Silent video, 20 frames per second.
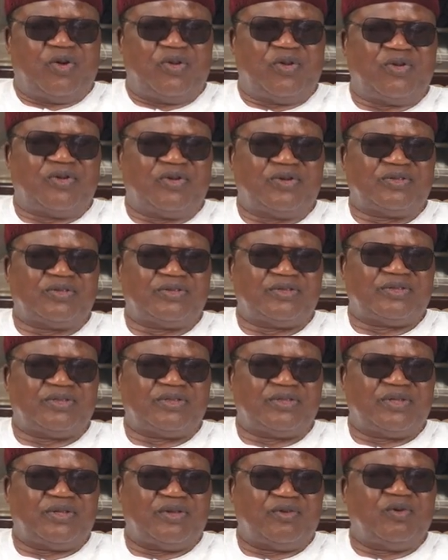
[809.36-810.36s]
So
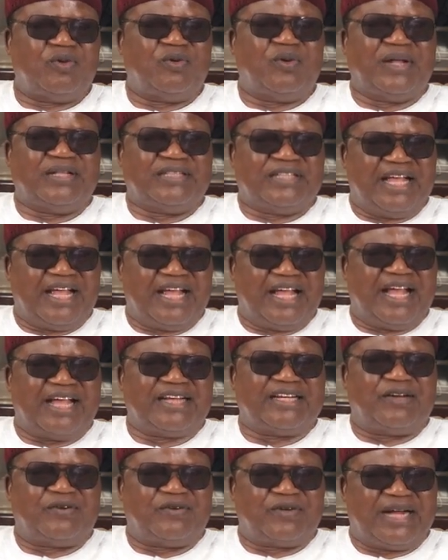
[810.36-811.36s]
we were
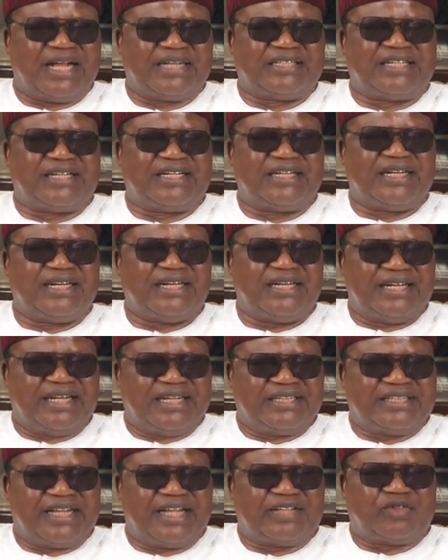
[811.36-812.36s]
there, and I was
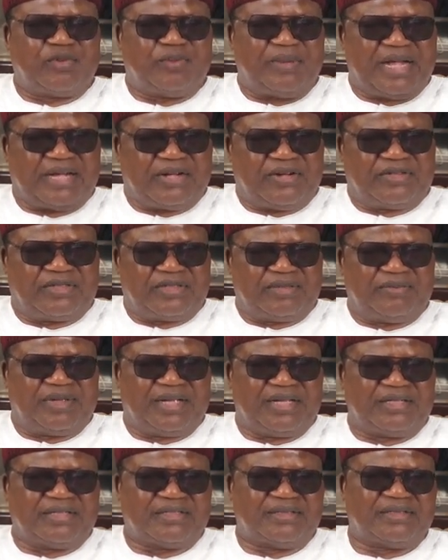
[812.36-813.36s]
writing letters to my
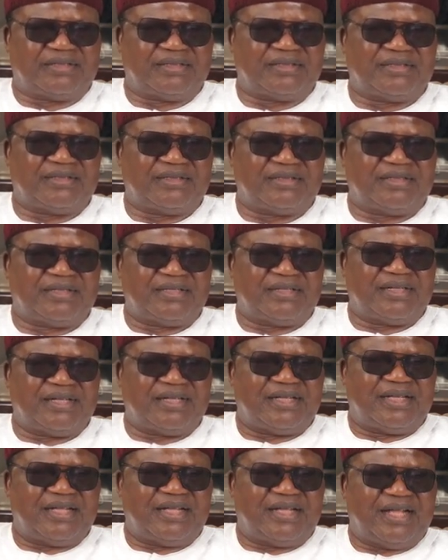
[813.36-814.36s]
countrymen.
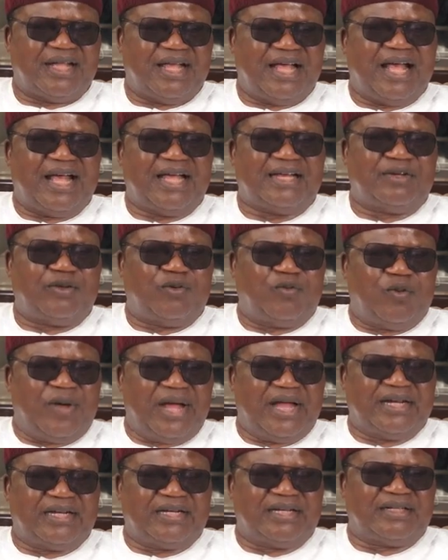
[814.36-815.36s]

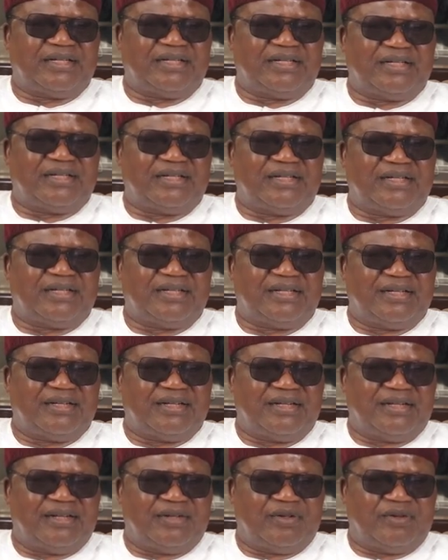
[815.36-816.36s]
And when
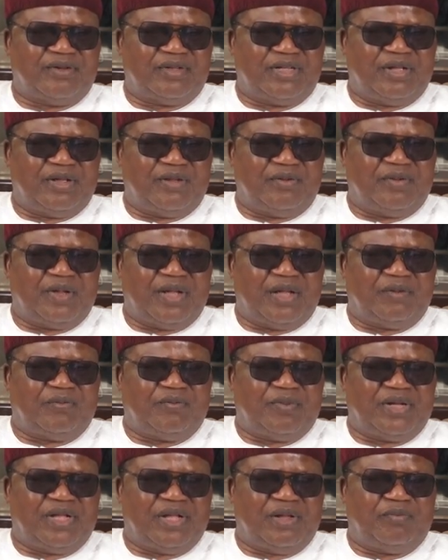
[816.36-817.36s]

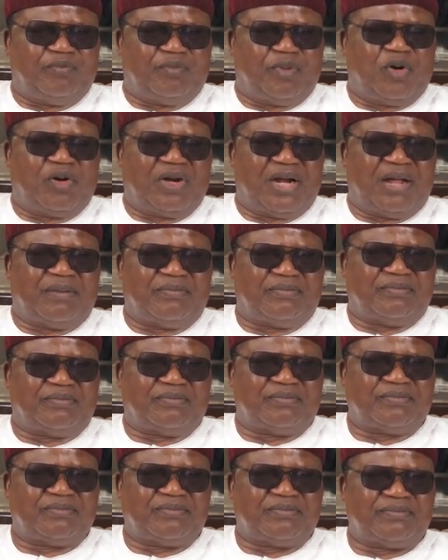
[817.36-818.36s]
the
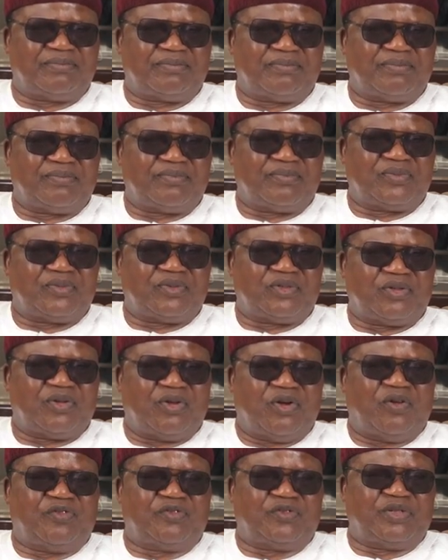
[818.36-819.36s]
program
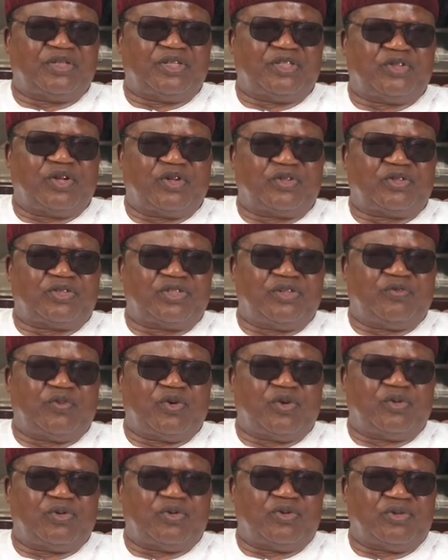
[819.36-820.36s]
of return
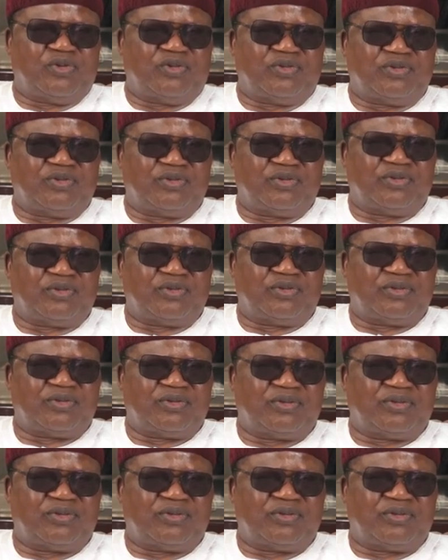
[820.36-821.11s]
to civil rule,